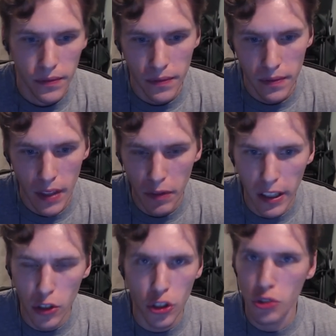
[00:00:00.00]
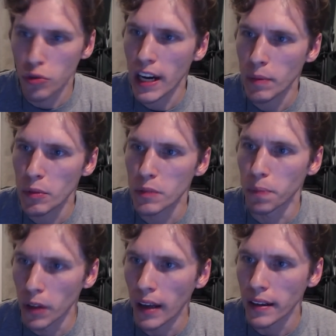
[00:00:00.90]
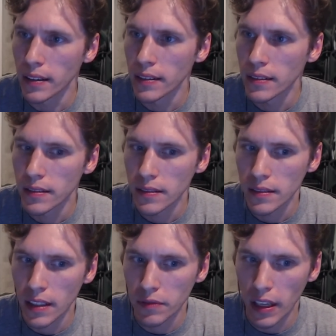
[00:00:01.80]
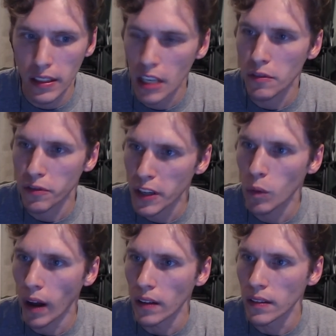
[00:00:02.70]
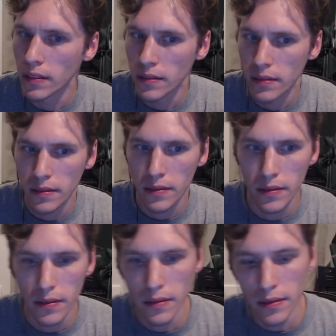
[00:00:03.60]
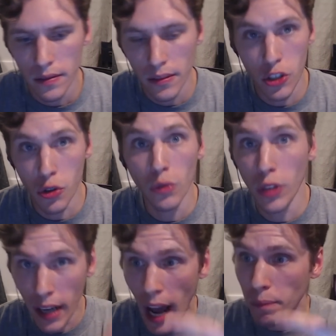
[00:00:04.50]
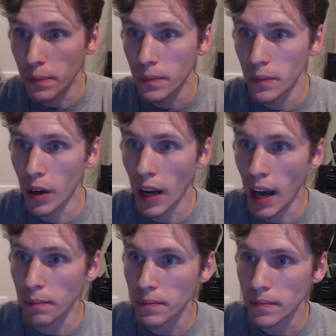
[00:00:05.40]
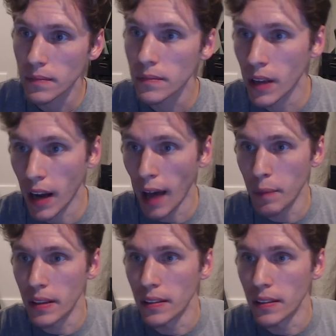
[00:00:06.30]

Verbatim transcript: they fucking used to drain people's blood if they didn't feel well. It's true. Look it up. Look it up. It happened.